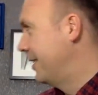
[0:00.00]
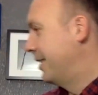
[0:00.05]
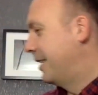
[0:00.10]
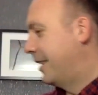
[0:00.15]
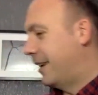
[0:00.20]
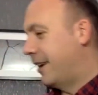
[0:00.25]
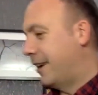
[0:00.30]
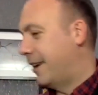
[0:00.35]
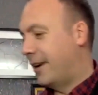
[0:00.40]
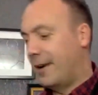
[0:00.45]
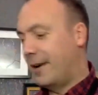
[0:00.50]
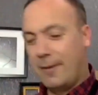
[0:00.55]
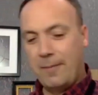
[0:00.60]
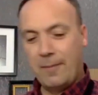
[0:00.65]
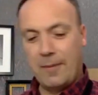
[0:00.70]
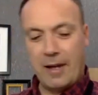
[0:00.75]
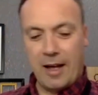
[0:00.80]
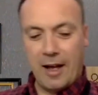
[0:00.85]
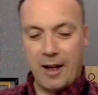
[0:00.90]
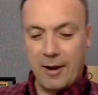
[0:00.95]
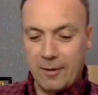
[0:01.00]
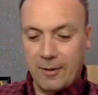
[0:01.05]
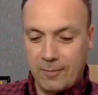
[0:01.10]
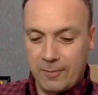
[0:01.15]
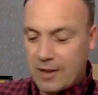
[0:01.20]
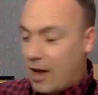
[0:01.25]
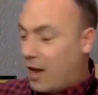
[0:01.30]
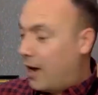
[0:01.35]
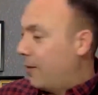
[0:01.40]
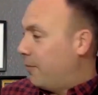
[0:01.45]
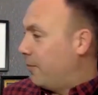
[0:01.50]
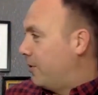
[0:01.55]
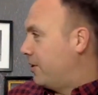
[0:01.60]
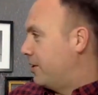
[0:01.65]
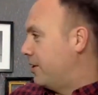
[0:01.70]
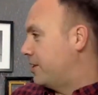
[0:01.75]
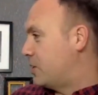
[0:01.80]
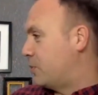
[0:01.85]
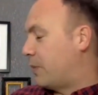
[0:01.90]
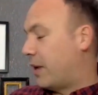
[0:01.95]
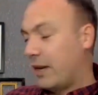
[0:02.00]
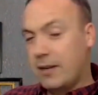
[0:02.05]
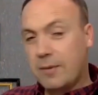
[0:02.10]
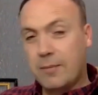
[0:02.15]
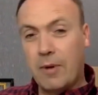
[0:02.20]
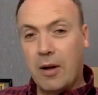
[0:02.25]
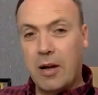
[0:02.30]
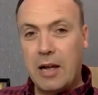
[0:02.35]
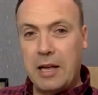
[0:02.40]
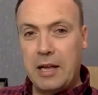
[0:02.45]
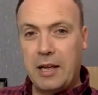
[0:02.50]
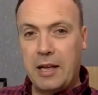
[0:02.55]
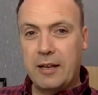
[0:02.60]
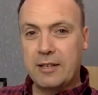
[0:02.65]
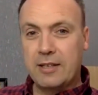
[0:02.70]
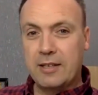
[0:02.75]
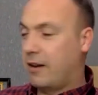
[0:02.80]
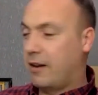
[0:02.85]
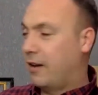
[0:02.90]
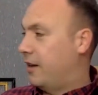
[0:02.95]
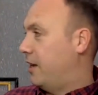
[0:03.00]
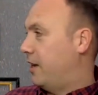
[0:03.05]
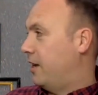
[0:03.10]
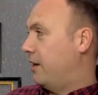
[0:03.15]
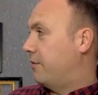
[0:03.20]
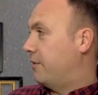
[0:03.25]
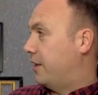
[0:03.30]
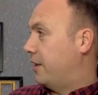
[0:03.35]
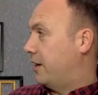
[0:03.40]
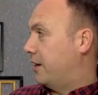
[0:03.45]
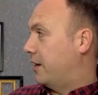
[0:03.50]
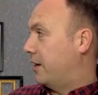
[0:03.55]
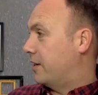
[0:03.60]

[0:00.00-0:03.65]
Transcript: I'm going to spend my entire evening